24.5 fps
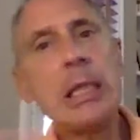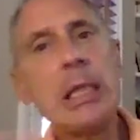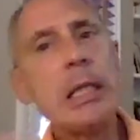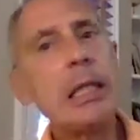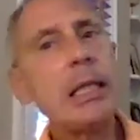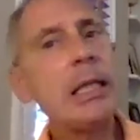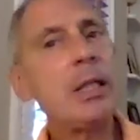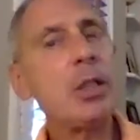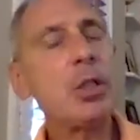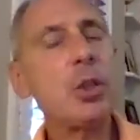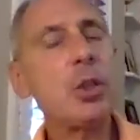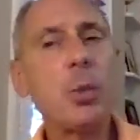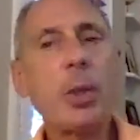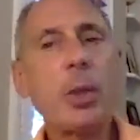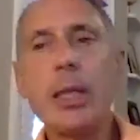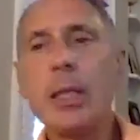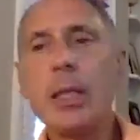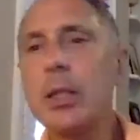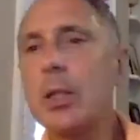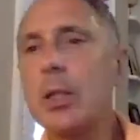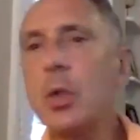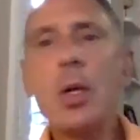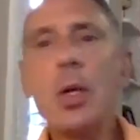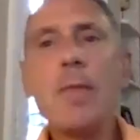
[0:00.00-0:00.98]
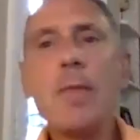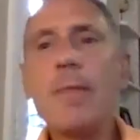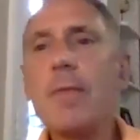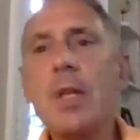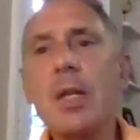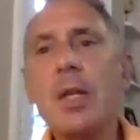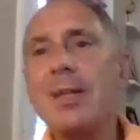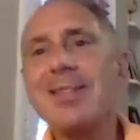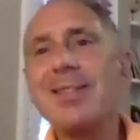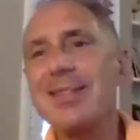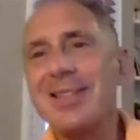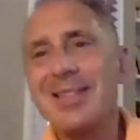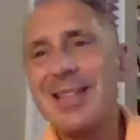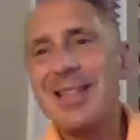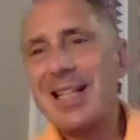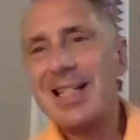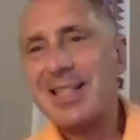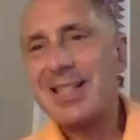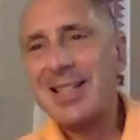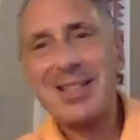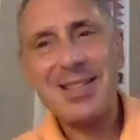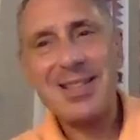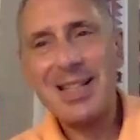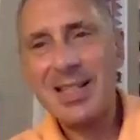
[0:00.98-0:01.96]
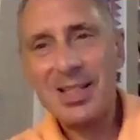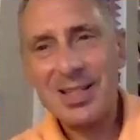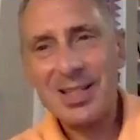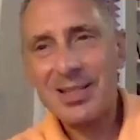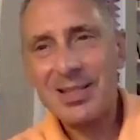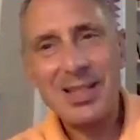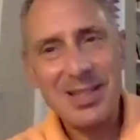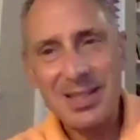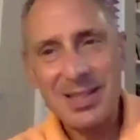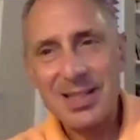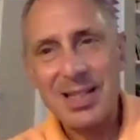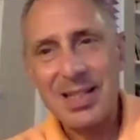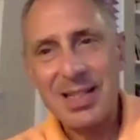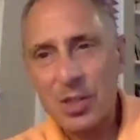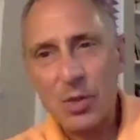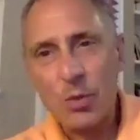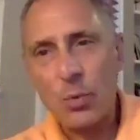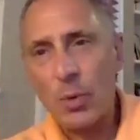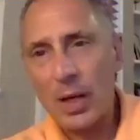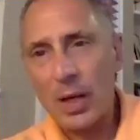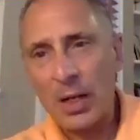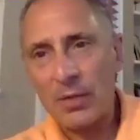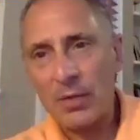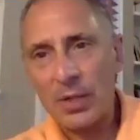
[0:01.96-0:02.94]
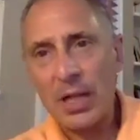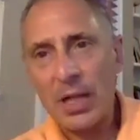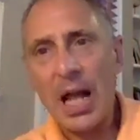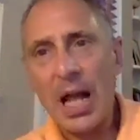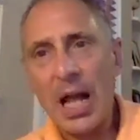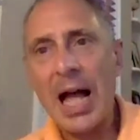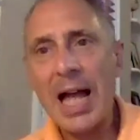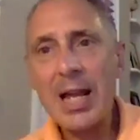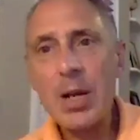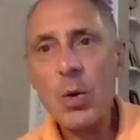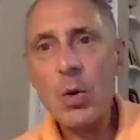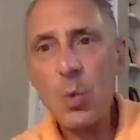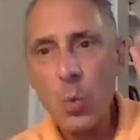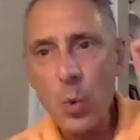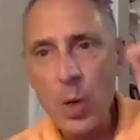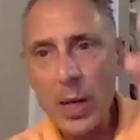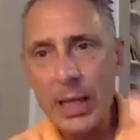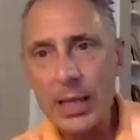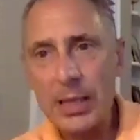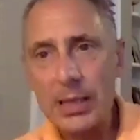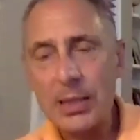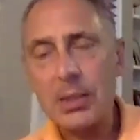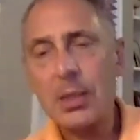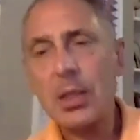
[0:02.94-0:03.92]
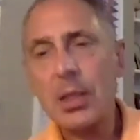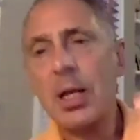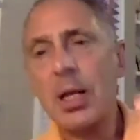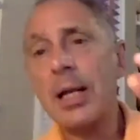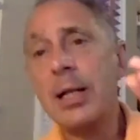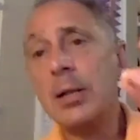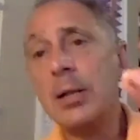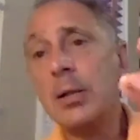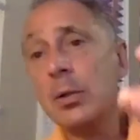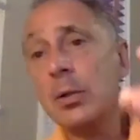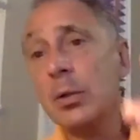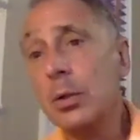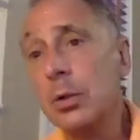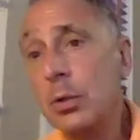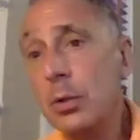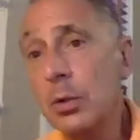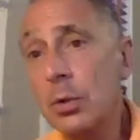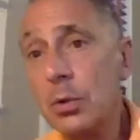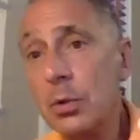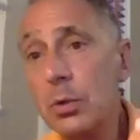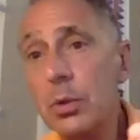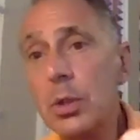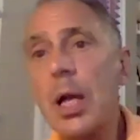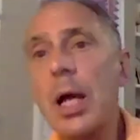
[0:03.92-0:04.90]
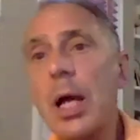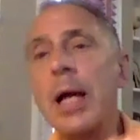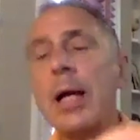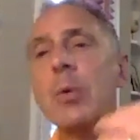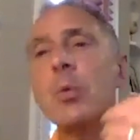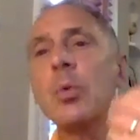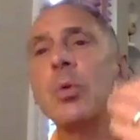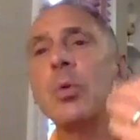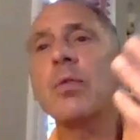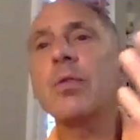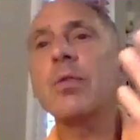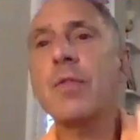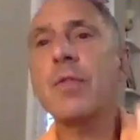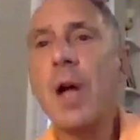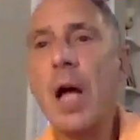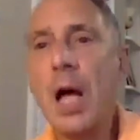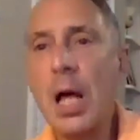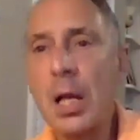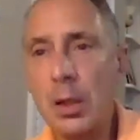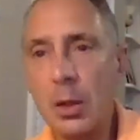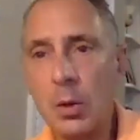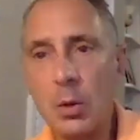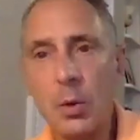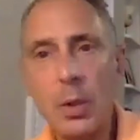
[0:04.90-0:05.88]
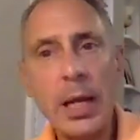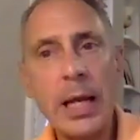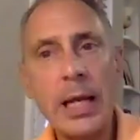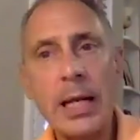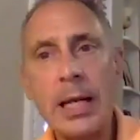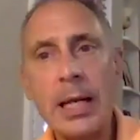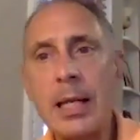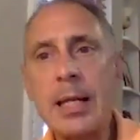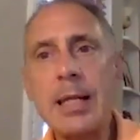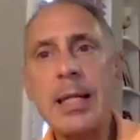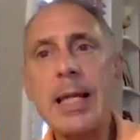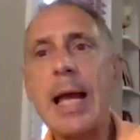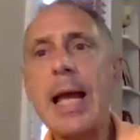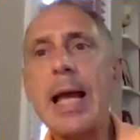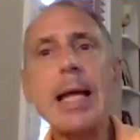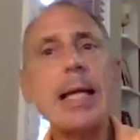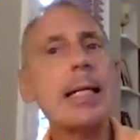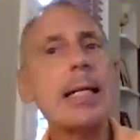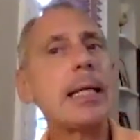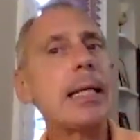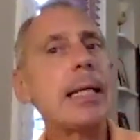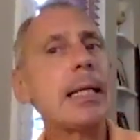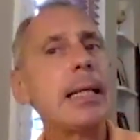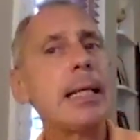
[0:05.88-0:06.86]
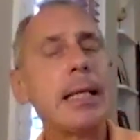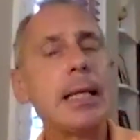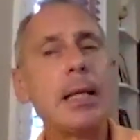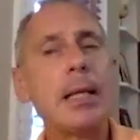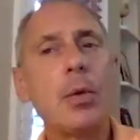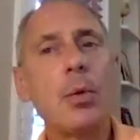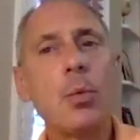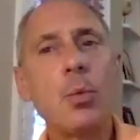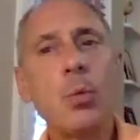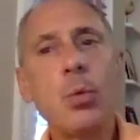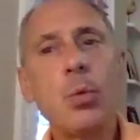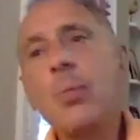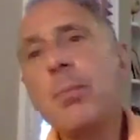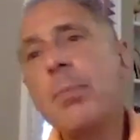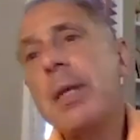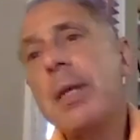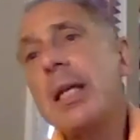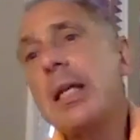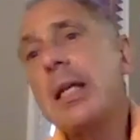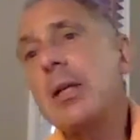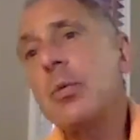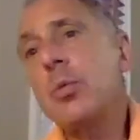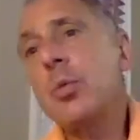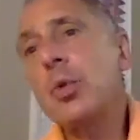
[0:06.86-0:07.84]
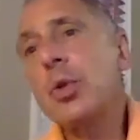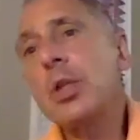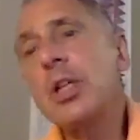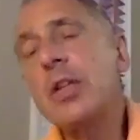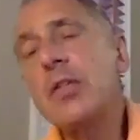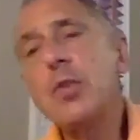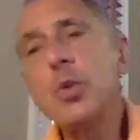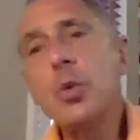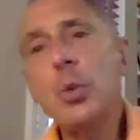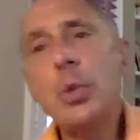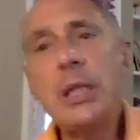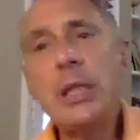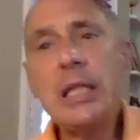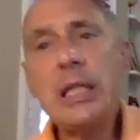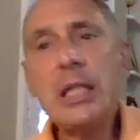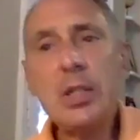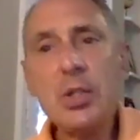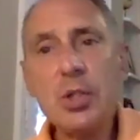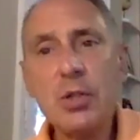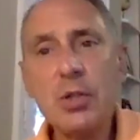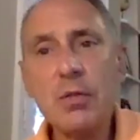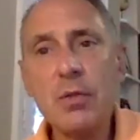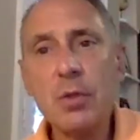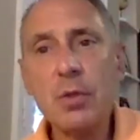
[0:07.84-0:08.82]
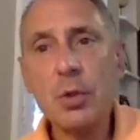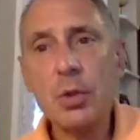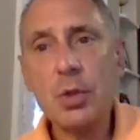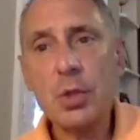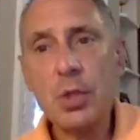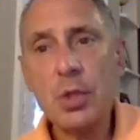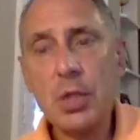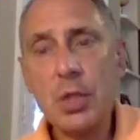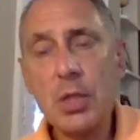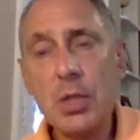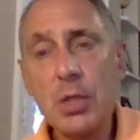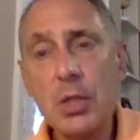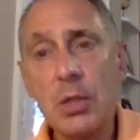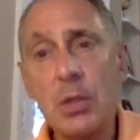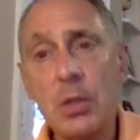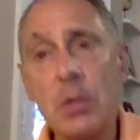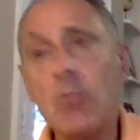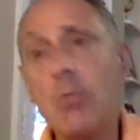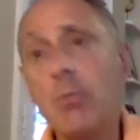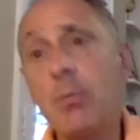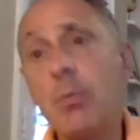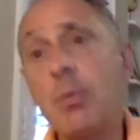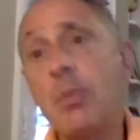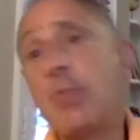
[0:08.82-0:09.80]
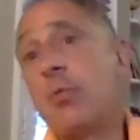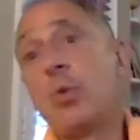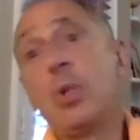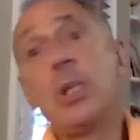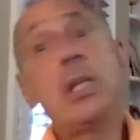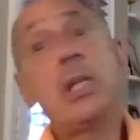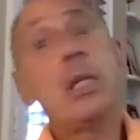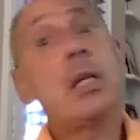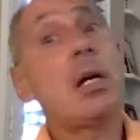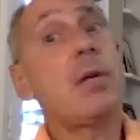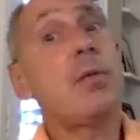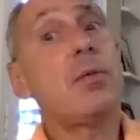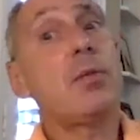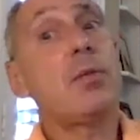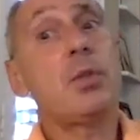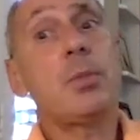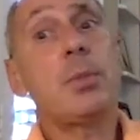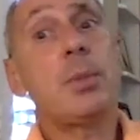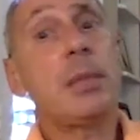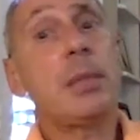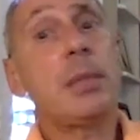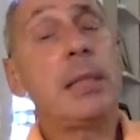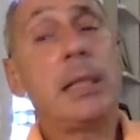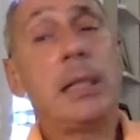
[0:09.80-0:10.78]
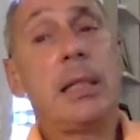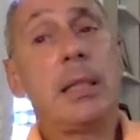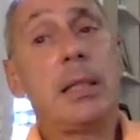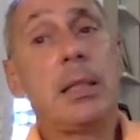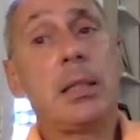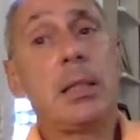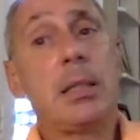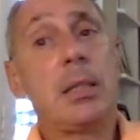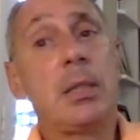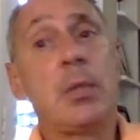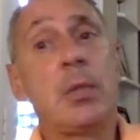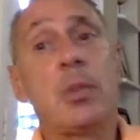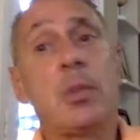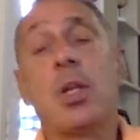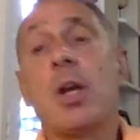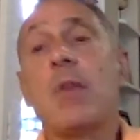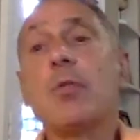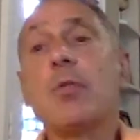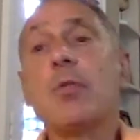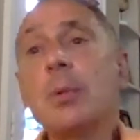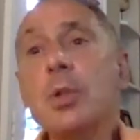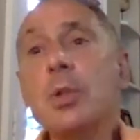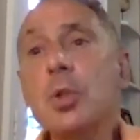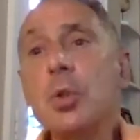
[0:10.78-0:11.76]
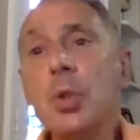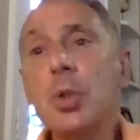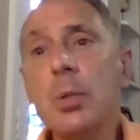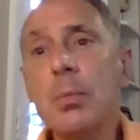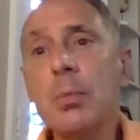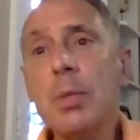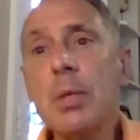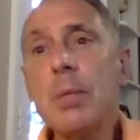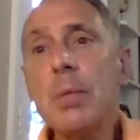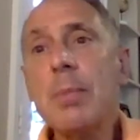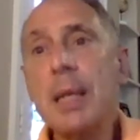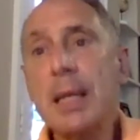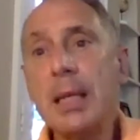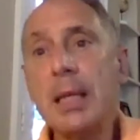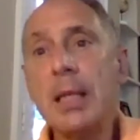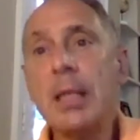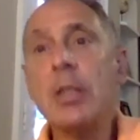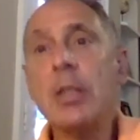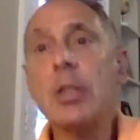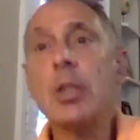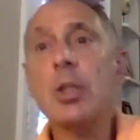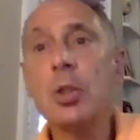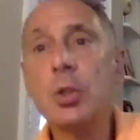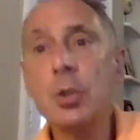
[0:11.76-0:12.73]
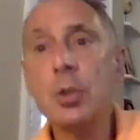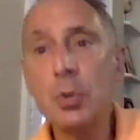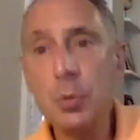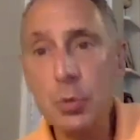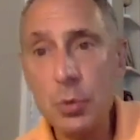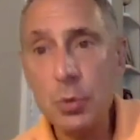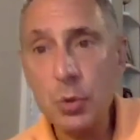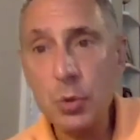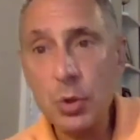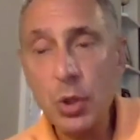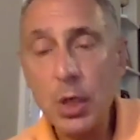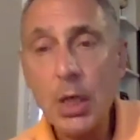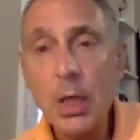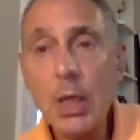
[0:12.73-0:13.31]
innuendo. It's irrelevant. I went, I learned, I will follow. And that will give you ease of your decision. You'll be really comfortable in it. You know, as comfortable as you can be making a huge